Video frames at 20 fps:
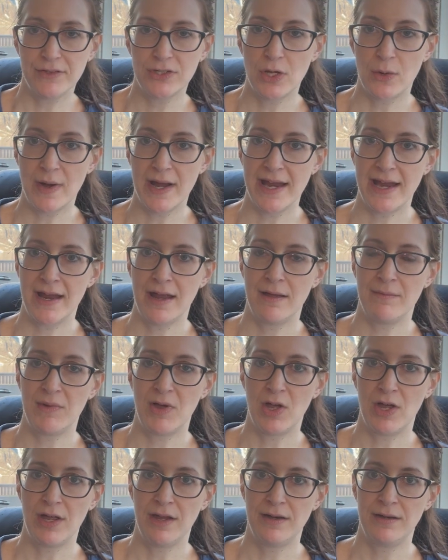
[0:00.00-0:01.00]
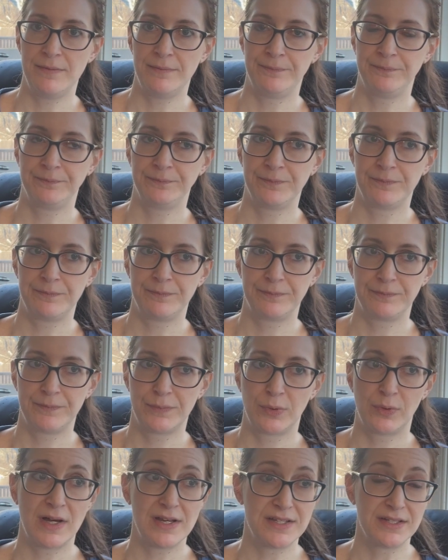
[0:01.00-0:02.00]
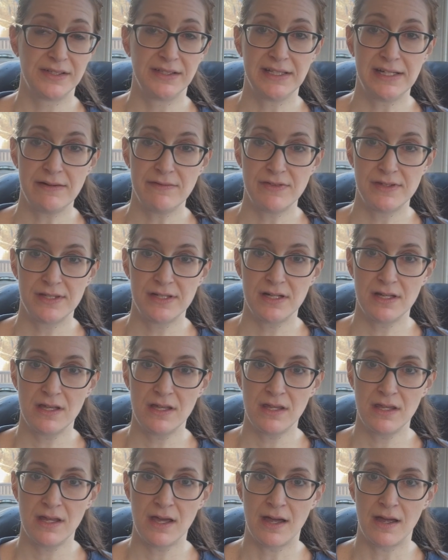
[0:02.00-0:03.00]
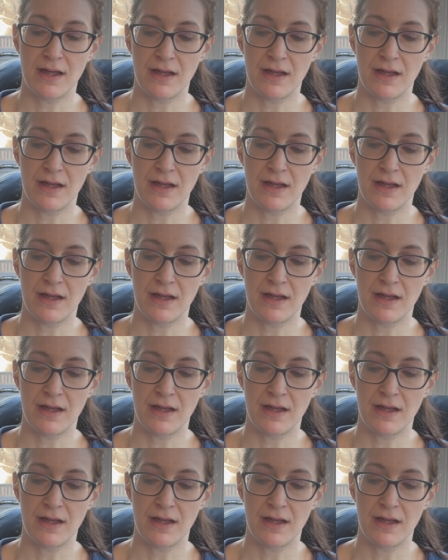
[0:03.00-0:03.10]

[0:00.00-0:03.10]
though I am on parental leave still.